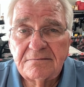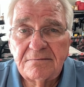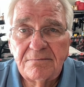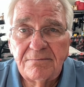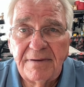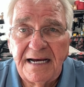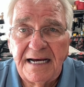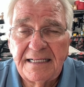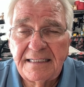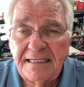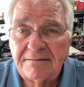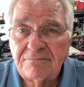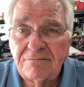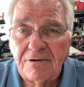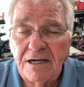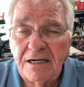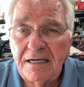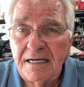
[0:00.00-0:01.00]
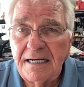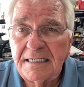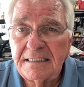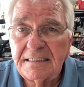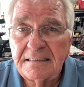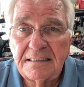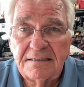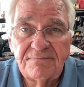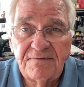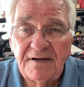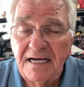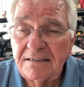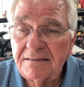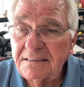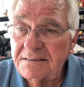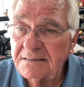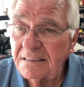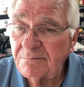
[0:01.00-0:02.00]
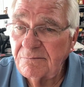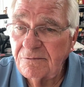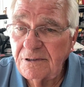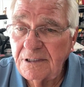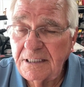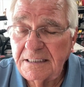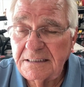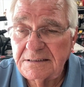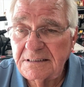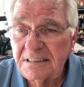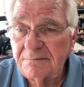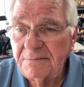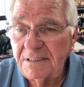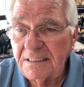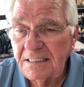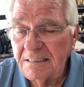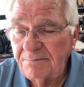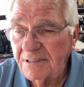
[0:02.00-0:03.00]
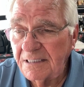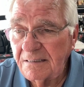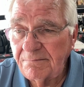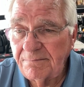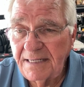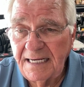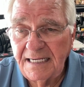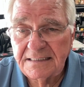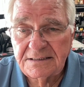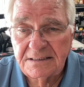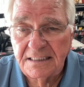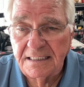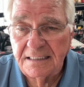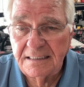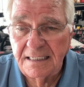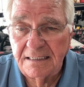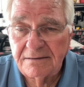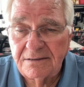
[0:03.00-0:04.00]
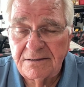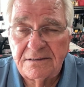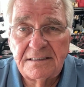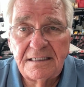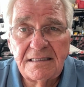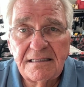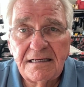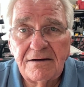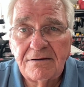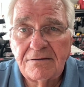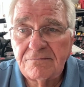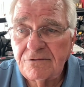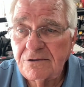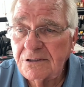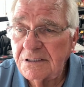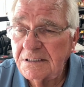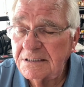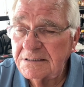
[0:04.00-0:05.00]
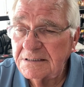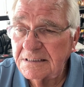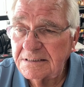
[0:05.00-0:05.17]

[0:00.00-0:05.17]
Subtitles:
buy that rod, and he found it somewhere and sent me an email back saying how good he thought it was.